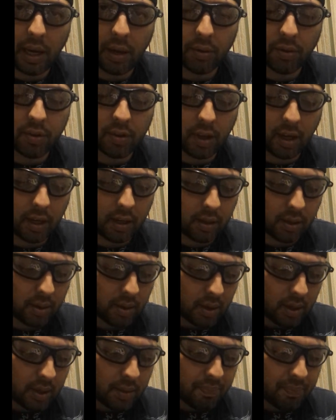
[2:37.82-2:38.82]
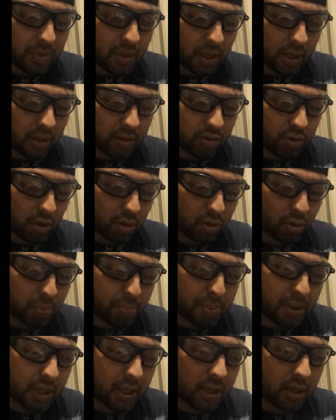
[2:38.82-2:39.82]
outside. So I'll do
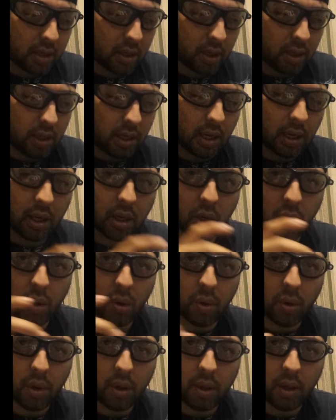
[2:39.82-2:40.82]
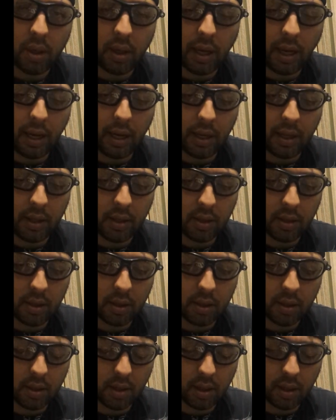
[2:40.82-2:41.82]
pink, yellow, and
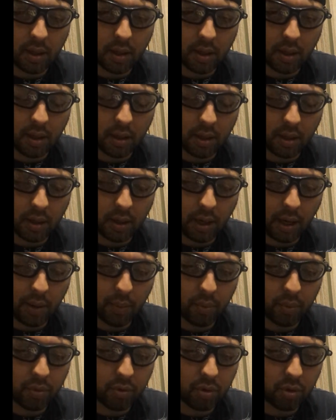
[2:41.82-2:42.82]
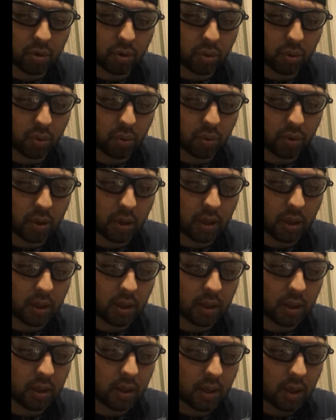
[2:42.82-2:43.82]
I will do
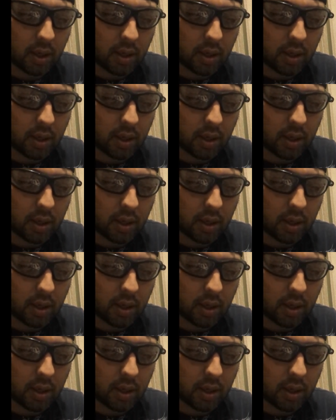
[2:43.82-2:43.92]
the